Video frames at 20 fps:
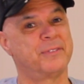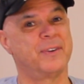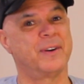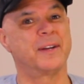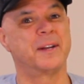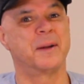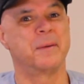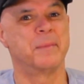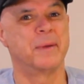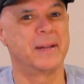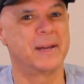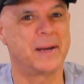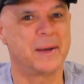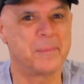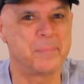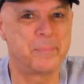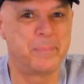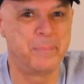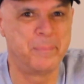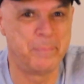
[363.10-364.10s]
fun. I mean,
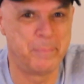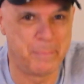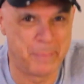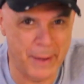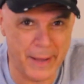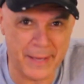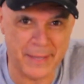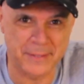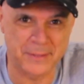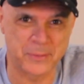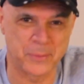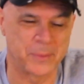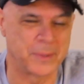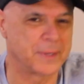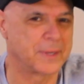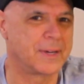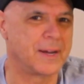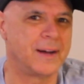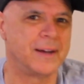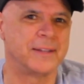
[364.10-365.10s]
I bet
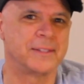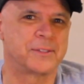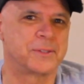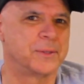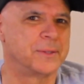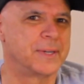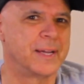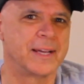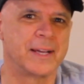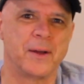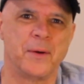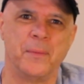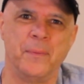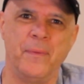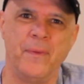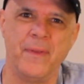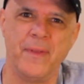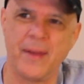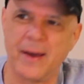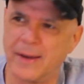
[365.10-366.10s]
during concert they go
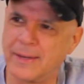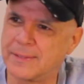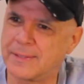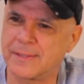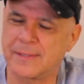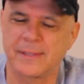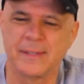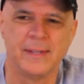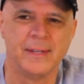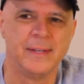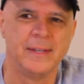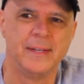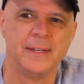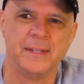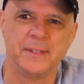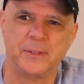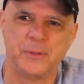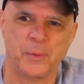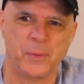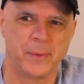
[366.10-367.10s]
nuts
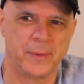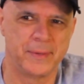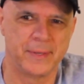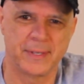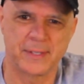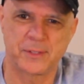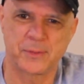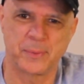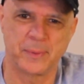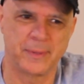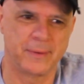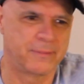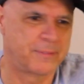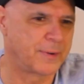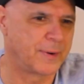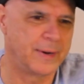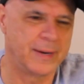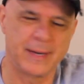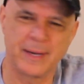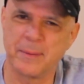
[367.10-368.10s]
during this one
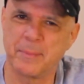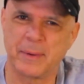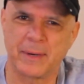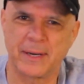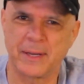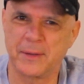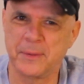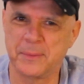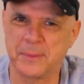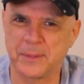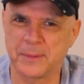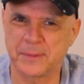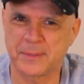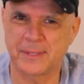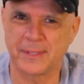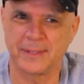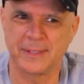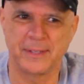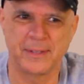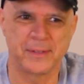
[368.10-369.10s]
for anybody who knows
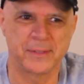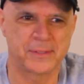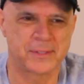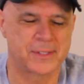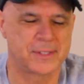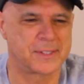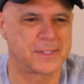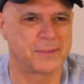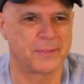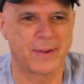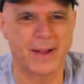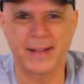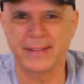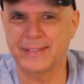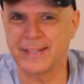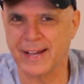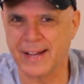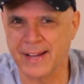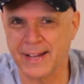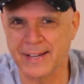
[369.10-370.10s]
the lyrics because you've got
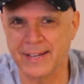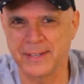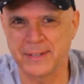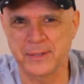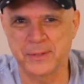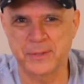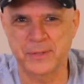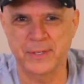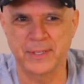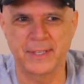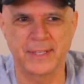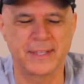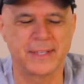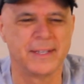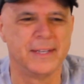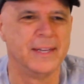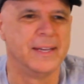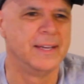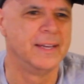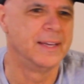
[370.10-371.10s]
the high energy.
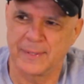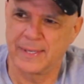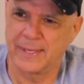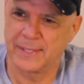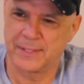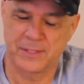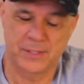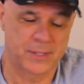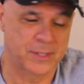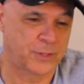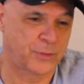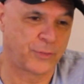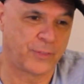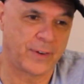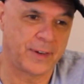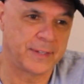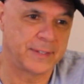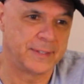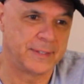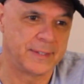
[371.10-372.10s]
It's just
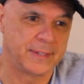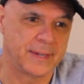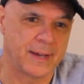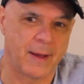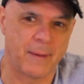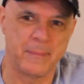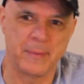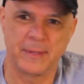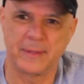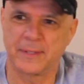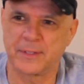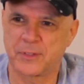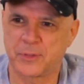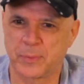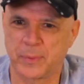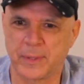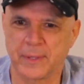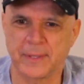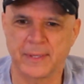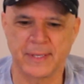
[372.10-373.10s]
fun. I mean, this
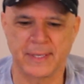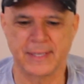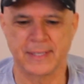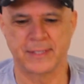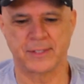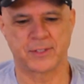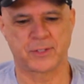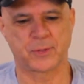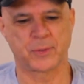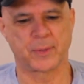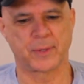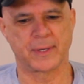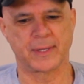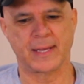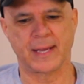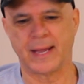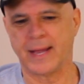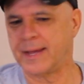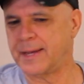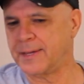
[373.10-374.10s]
really is sort of
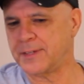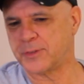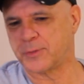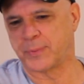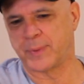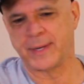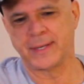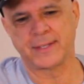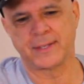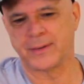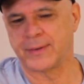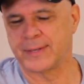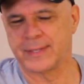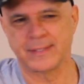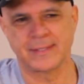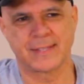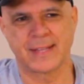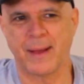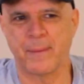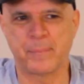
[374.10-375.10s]
like I guess Red Dirt
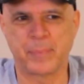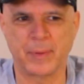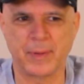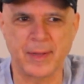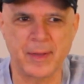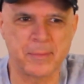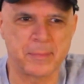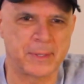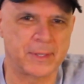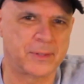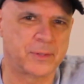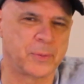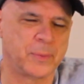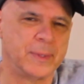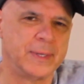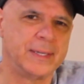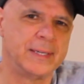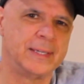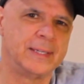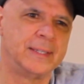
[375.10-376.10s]
is that blend
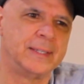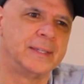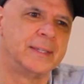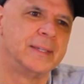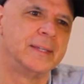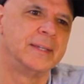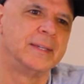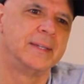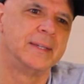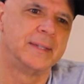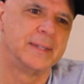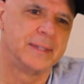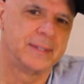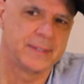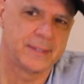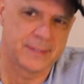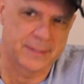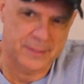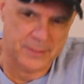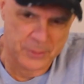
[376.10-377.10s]
between
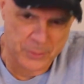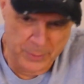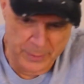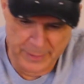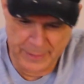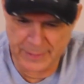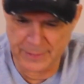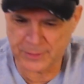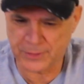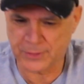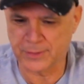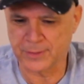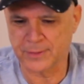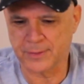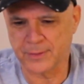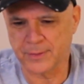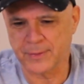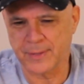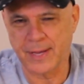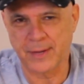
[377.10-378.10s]

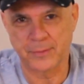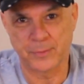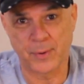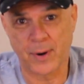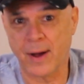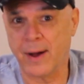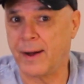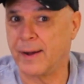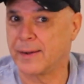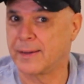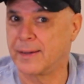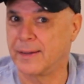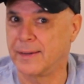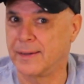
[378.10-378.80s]
traditional and rock